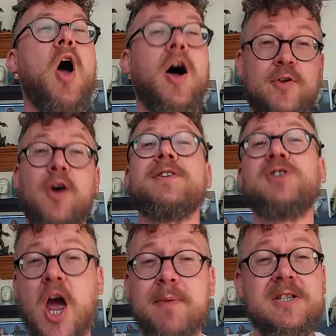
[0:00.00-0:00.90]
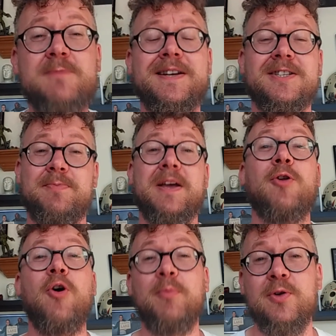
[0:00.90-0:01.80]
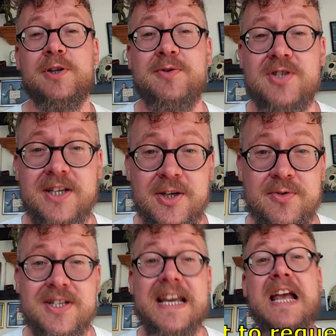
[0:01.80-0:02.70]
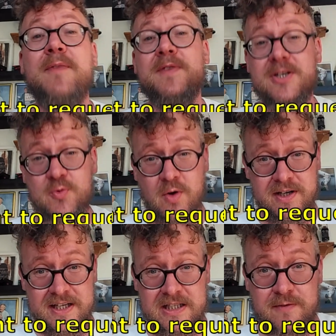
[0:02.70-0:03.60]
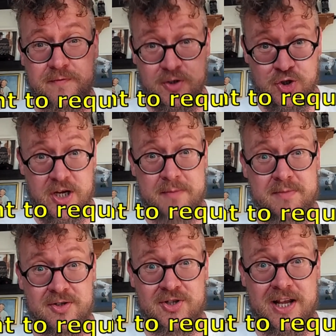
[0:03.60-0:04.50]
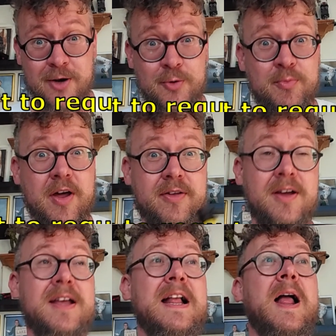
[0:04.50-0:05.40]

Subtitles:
I've got the time and space to be a lot more loosey-goosey. This one is for Jim, Salou brother.